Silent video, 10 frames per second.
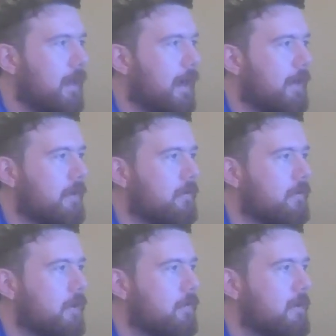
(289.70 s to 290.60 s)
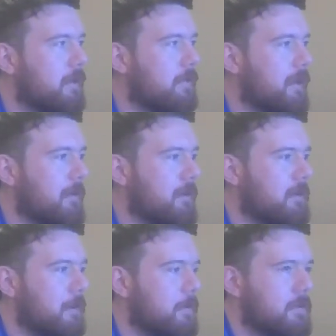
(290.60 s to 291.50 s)
don't know what his name is,
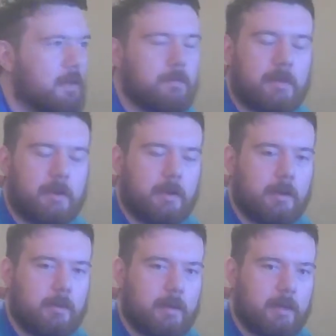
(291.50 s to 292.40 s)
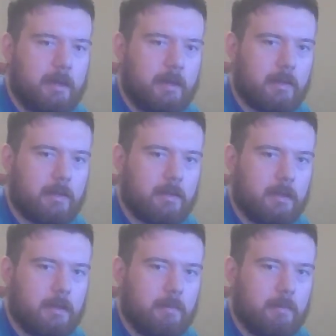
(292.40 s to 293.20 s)
and I'm trying to figure out a way to get this